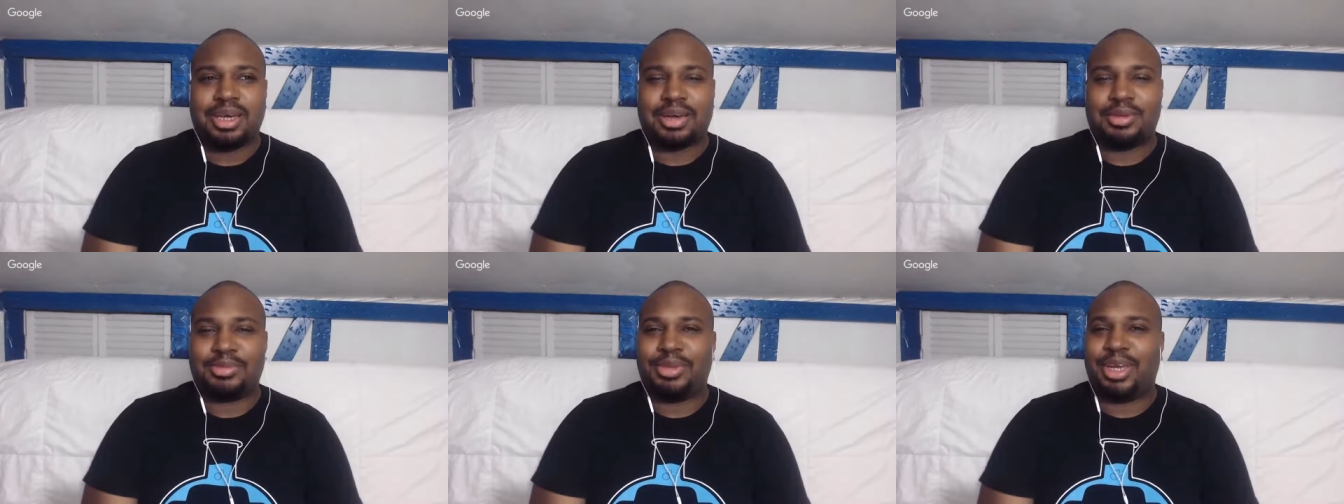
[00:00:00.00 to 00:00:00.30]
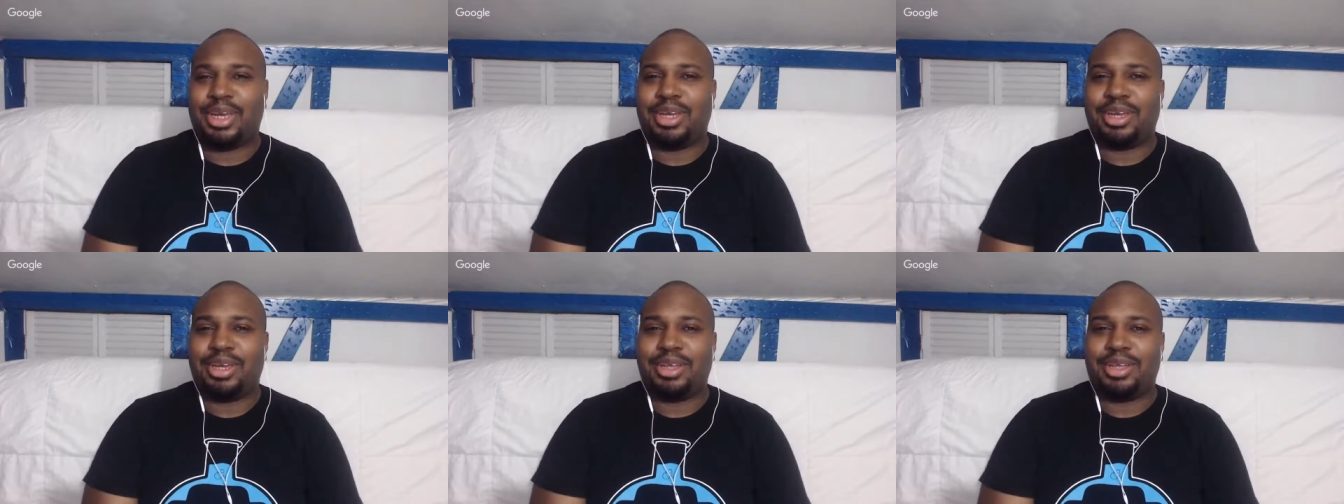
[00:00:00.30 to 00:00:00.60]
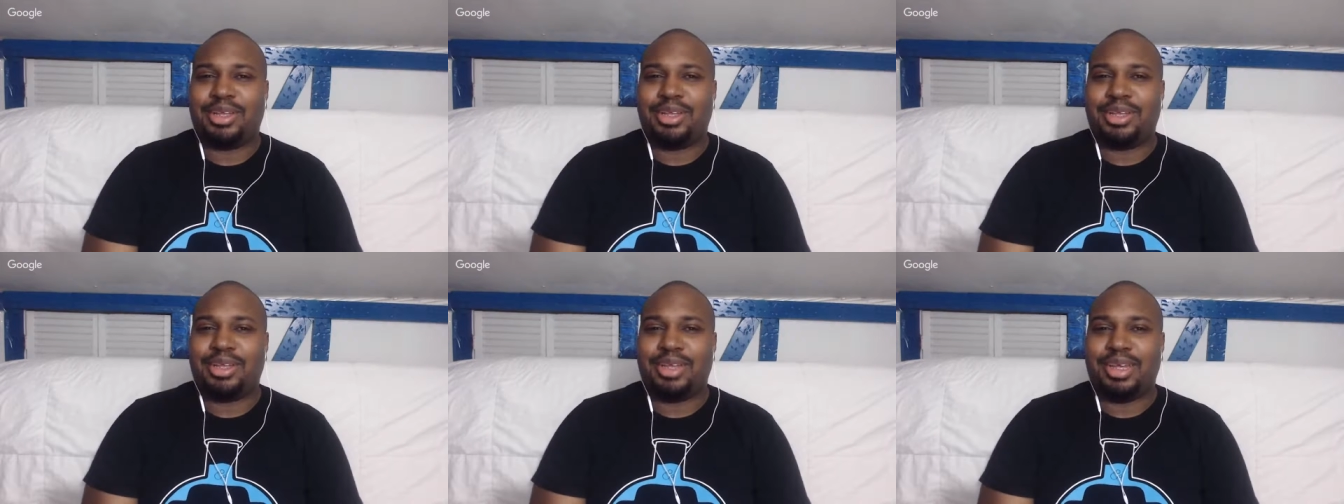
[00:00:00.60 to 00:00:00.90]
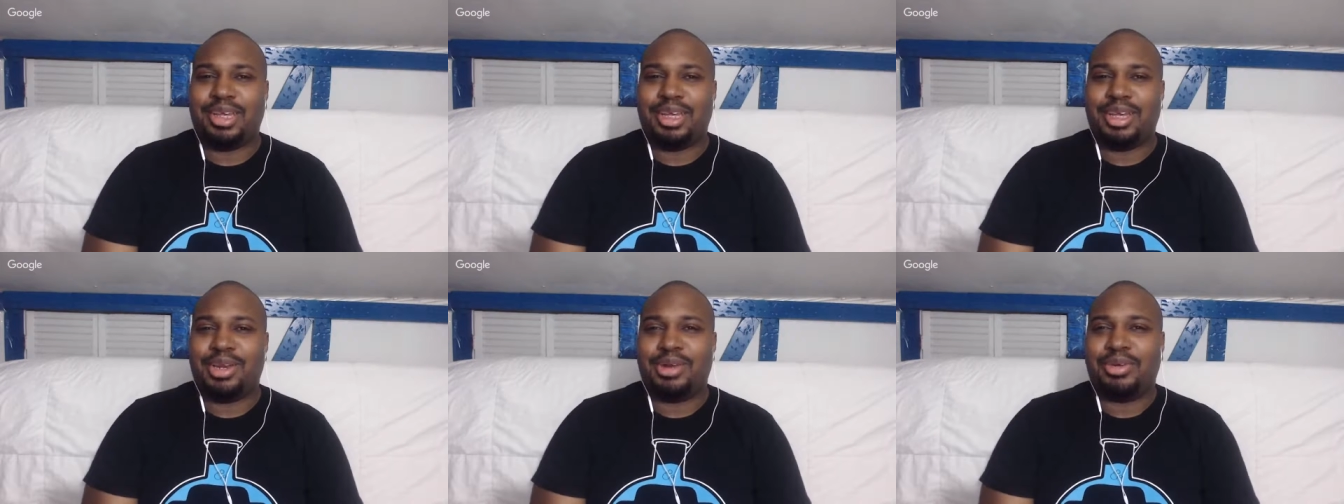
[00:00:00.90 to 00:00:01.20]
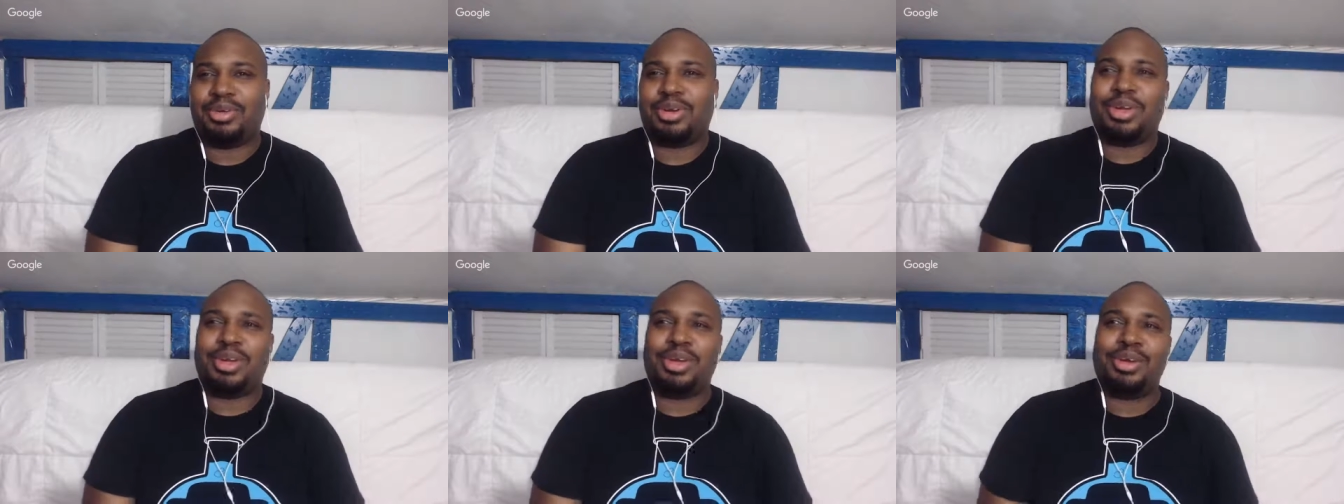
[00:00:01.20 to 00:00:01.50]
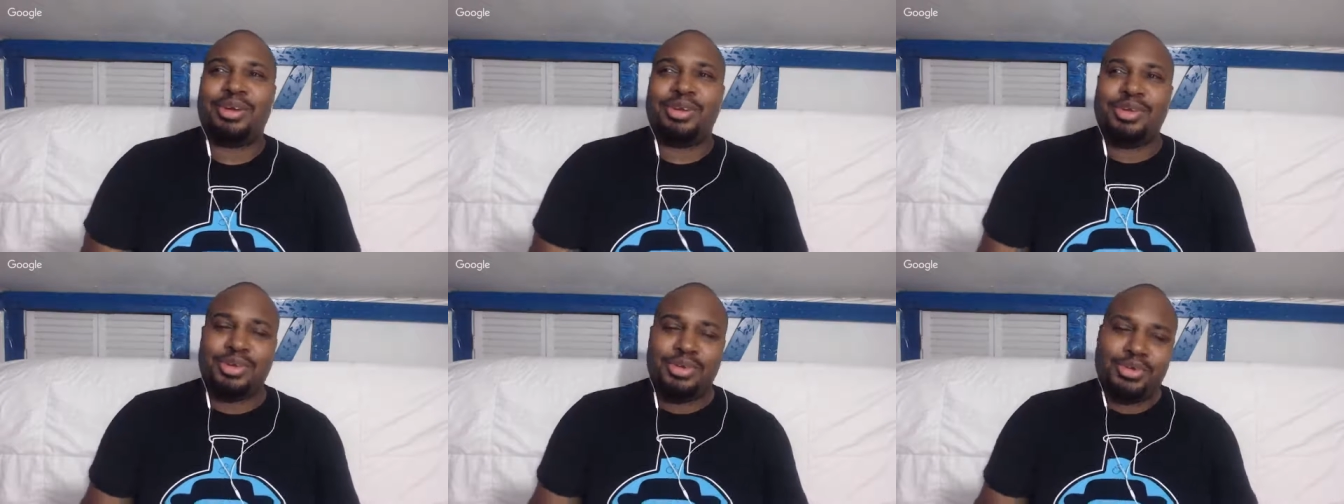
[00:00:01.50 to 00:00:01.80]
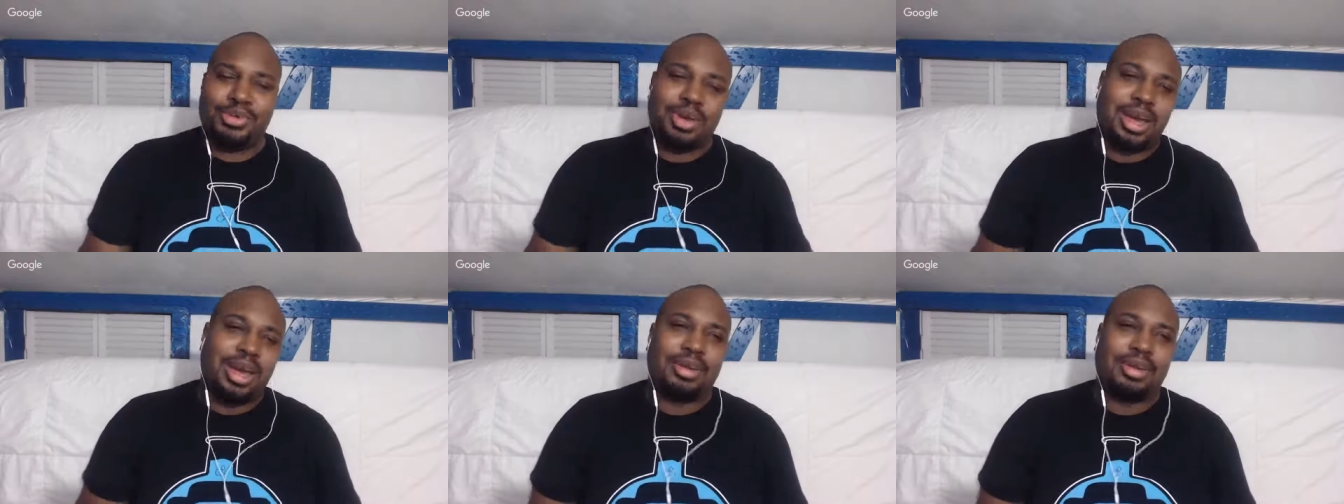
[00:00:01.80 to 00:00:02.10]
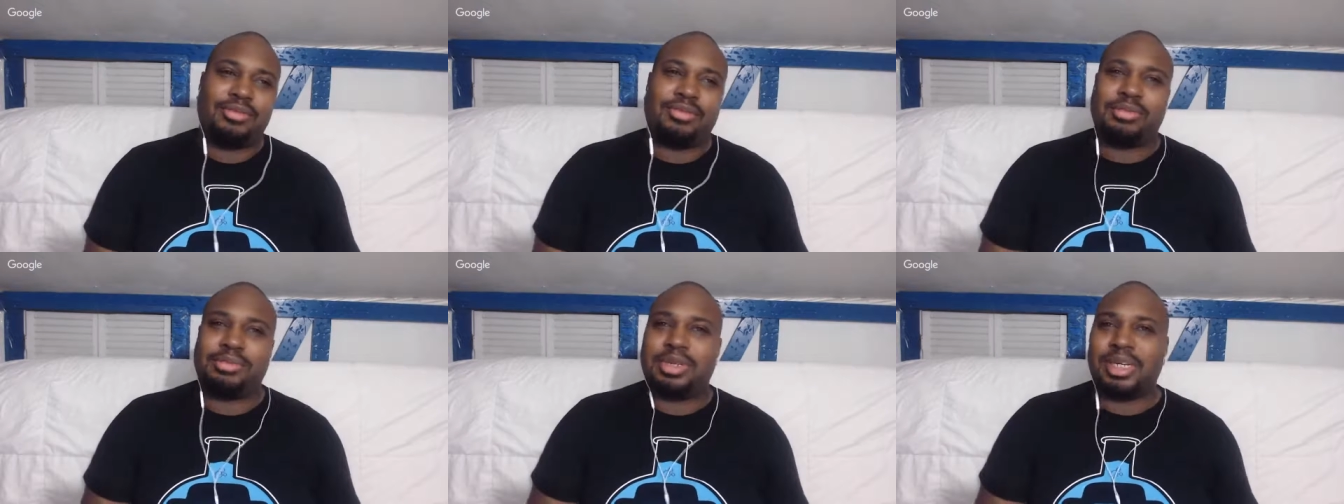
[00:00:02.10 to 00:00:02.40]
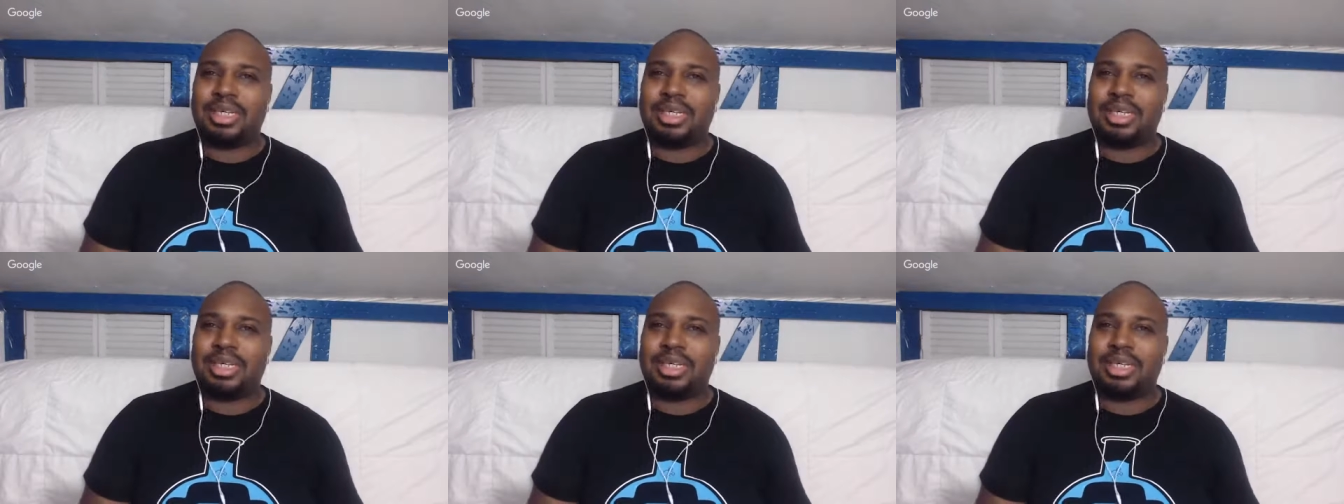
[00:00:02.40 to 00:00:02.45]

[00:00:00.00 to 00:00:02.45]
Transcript: I mean, you know, here you have him.